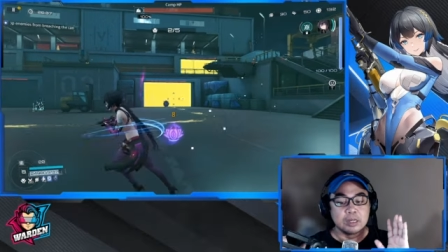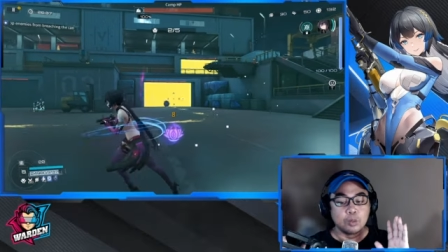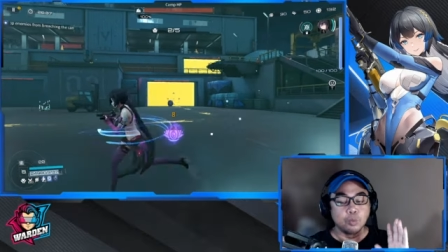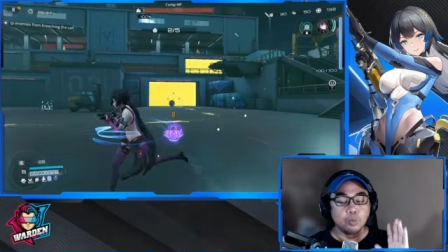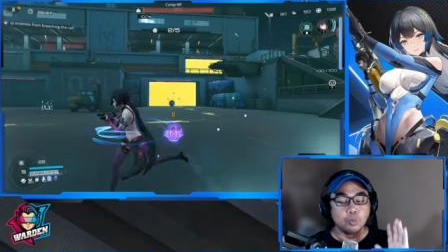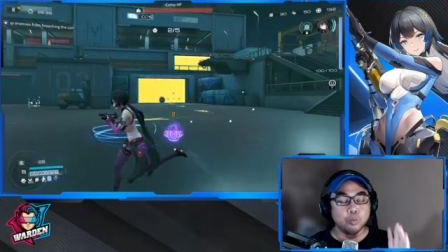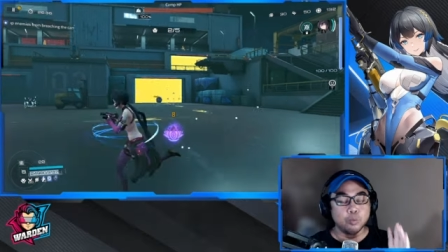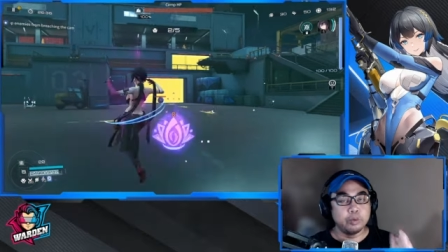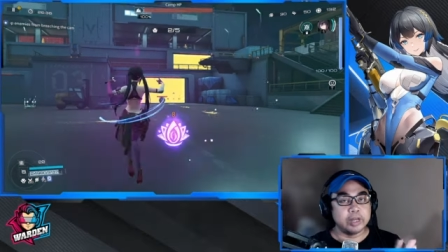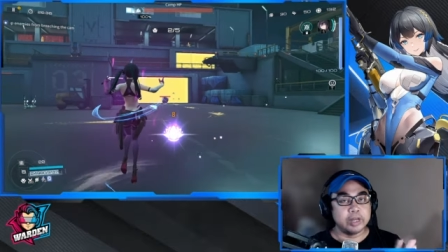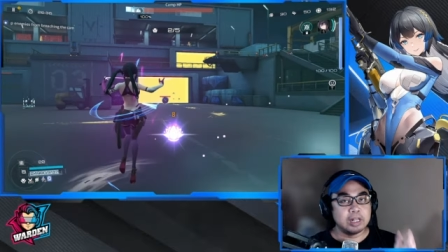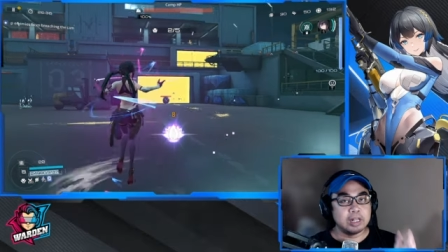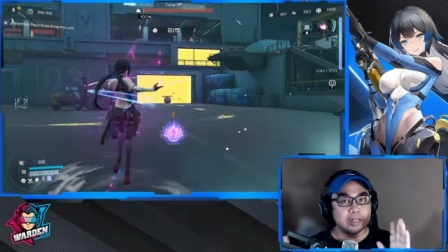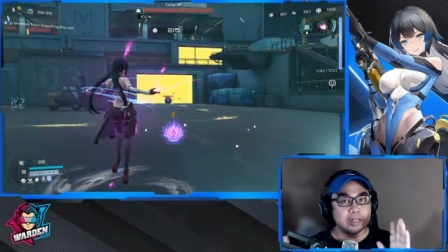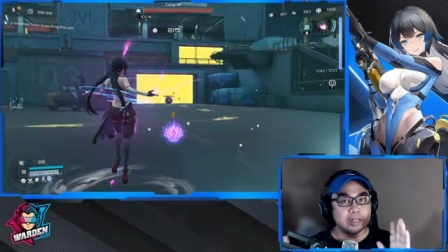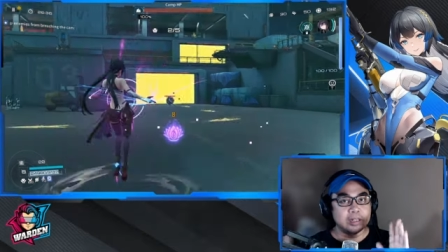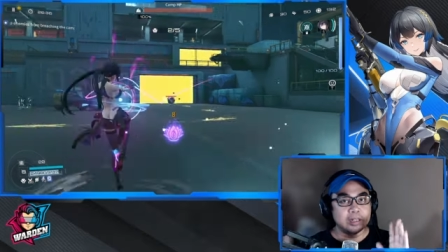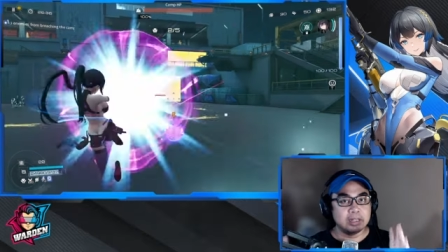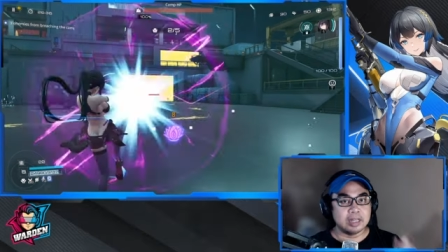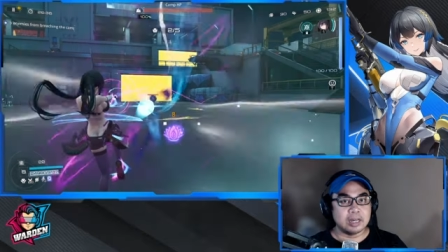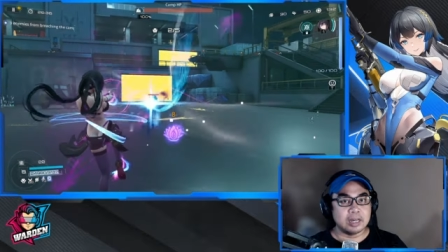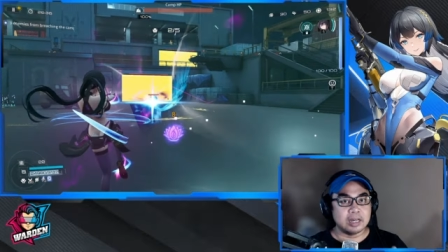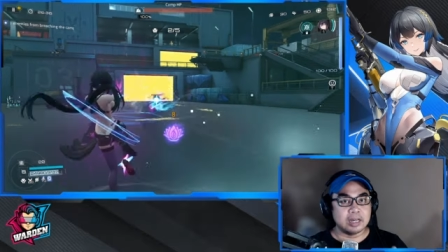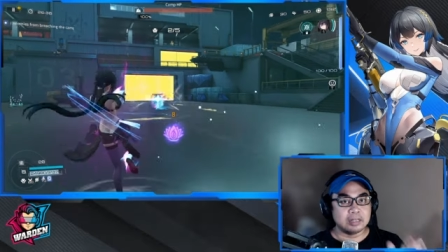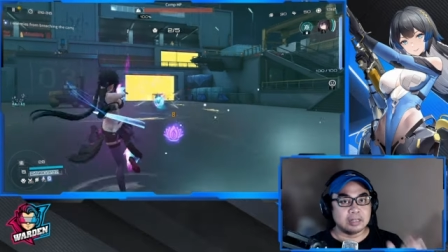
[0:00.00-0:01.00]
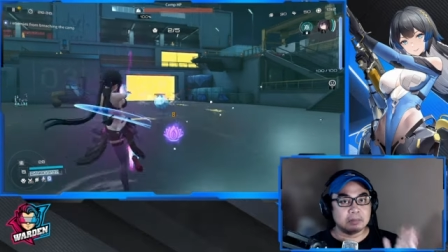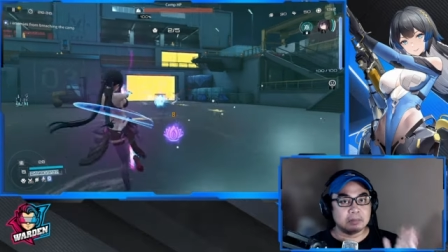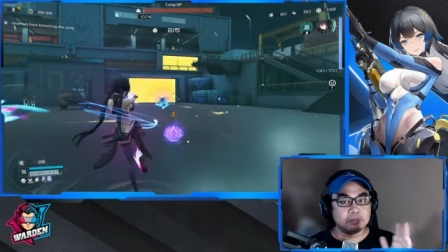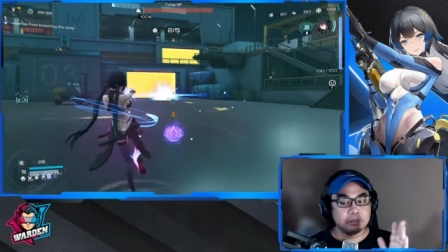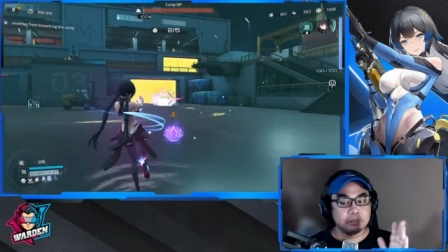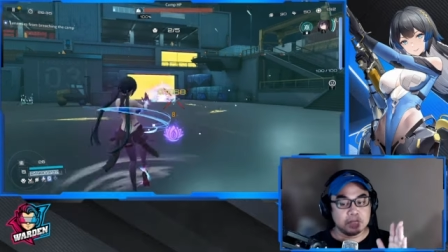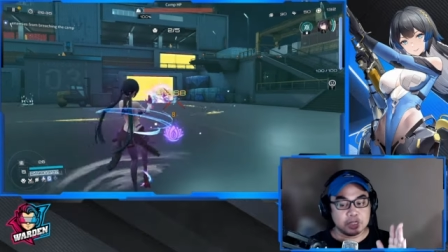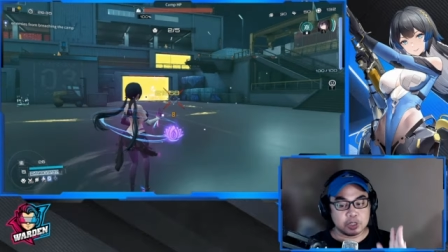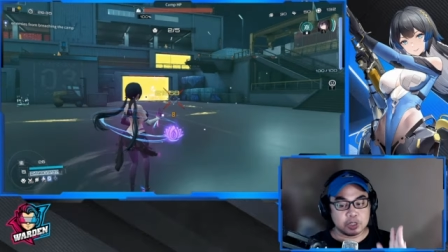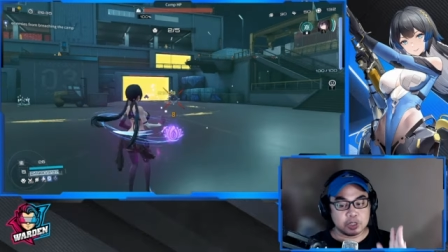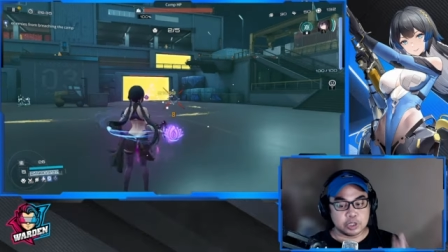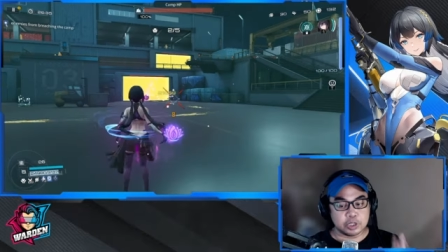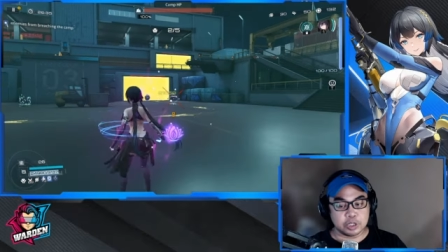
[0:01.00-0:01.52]
will not be
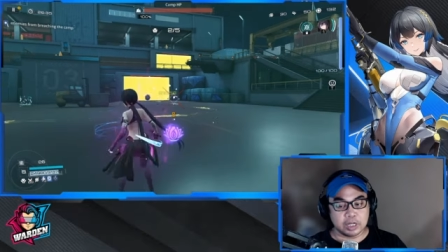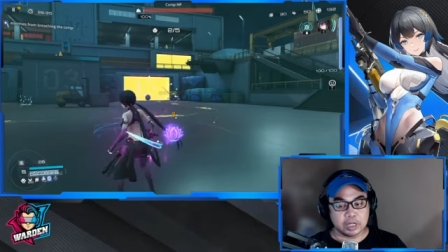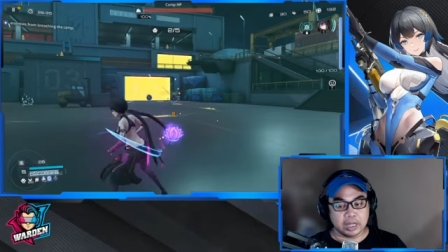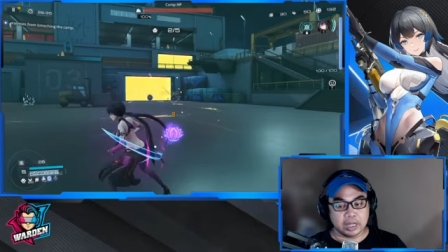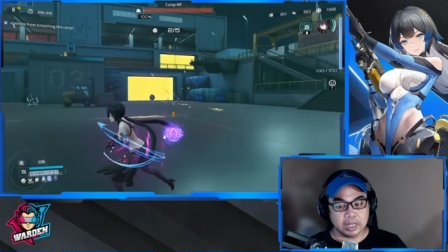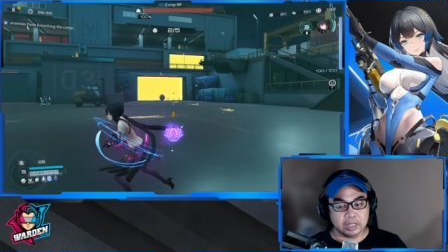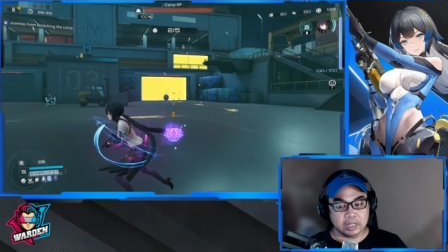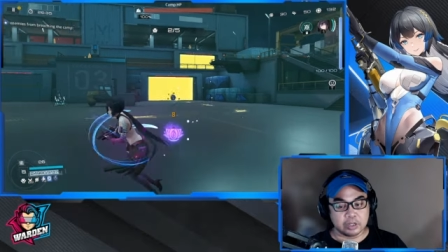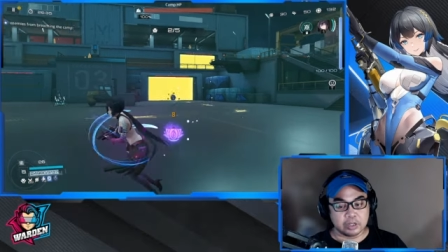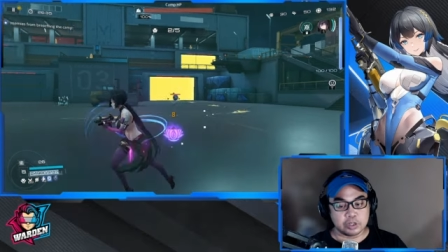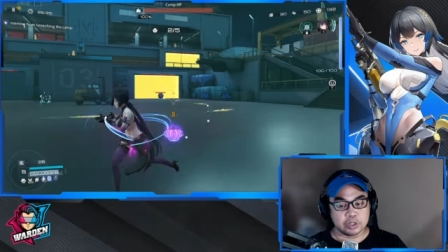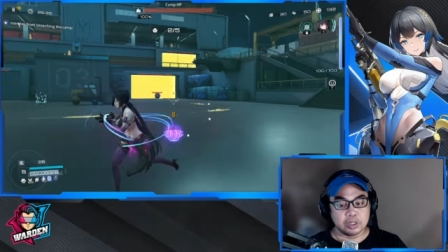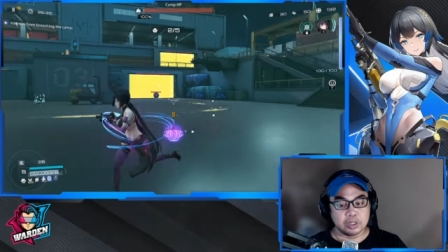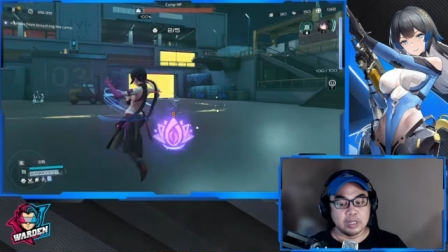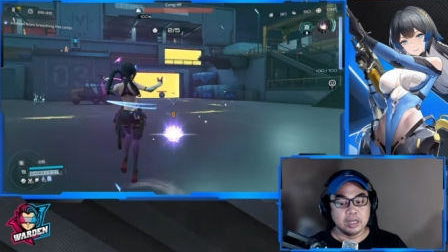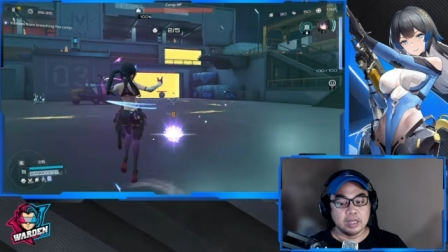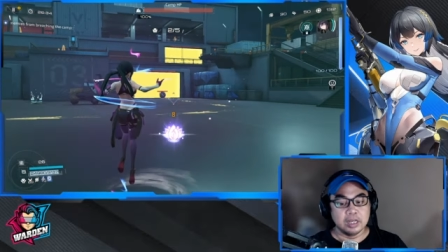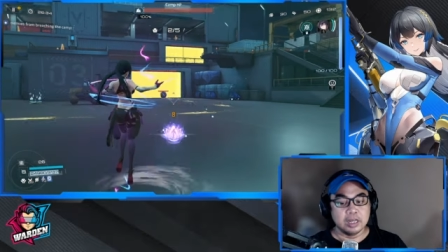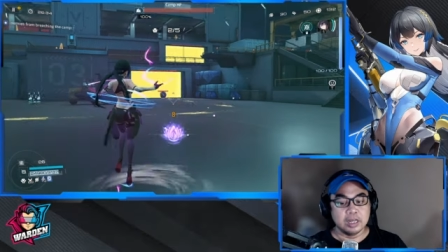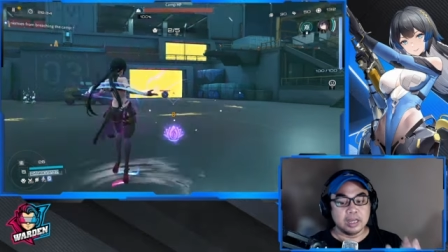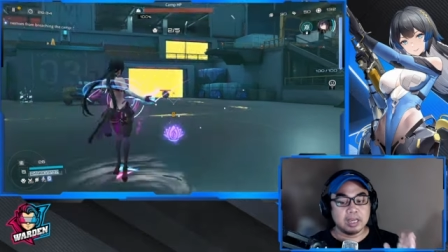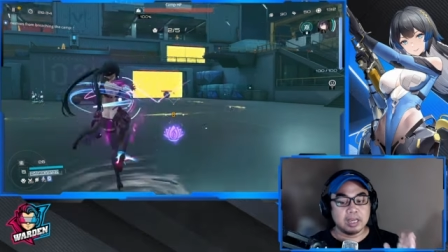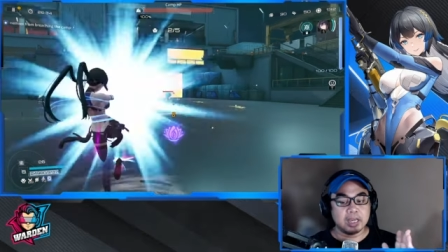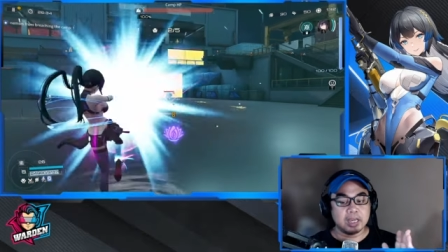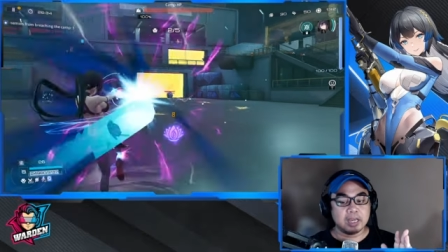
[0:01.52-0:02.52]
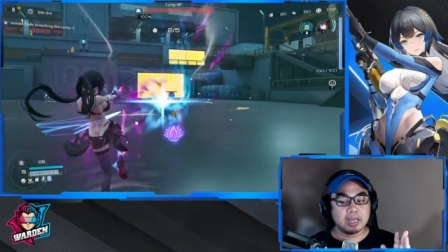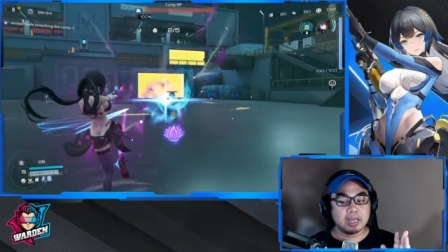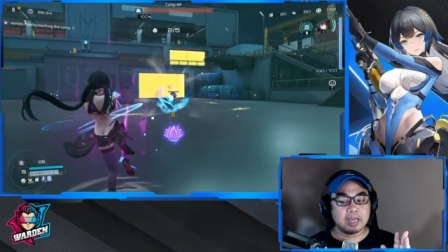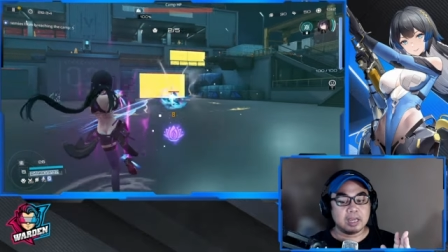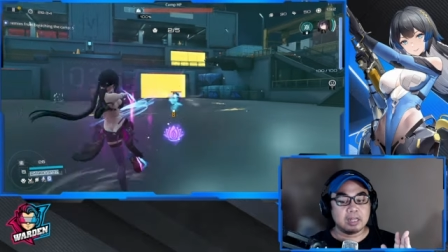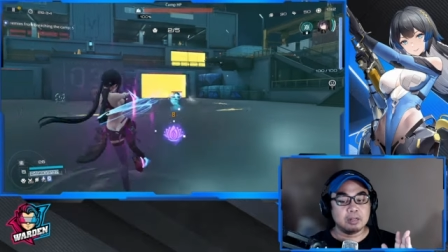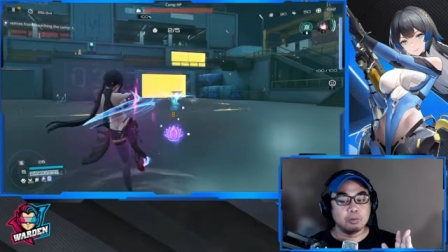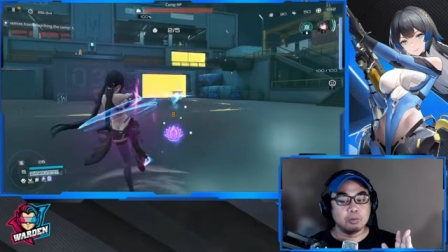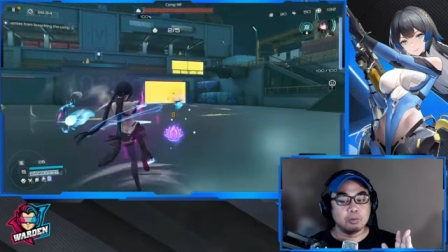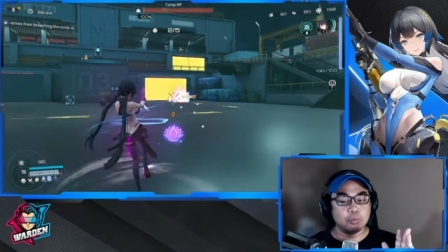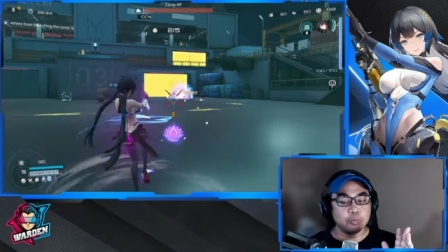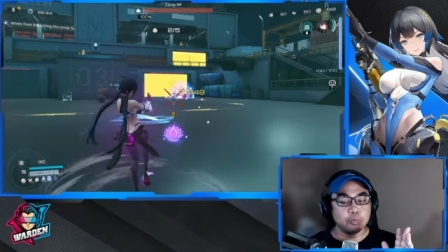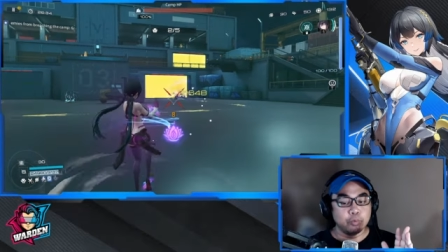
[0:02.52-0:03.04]
changed
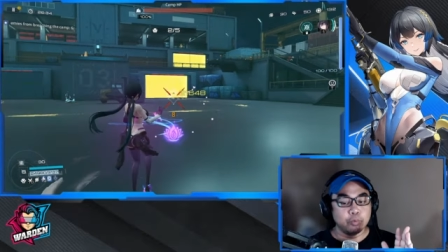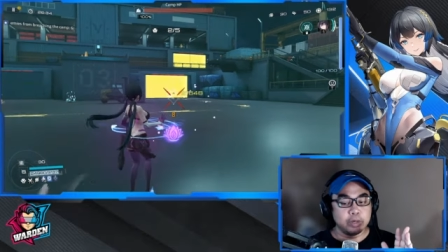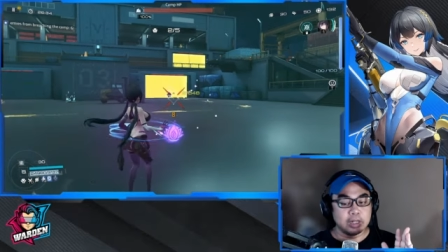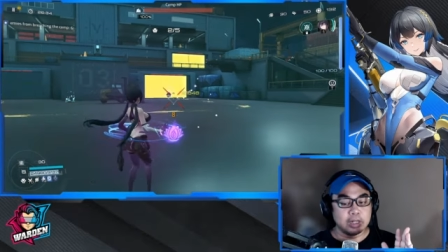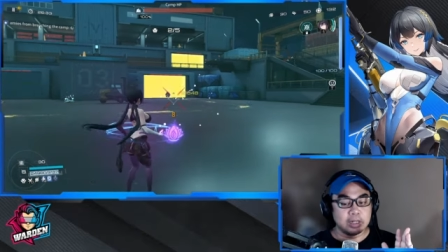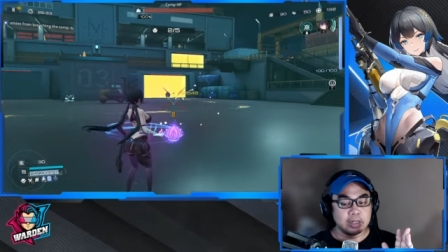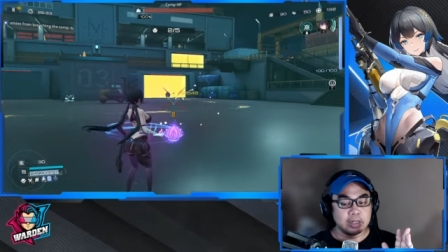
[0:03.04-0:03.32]
and will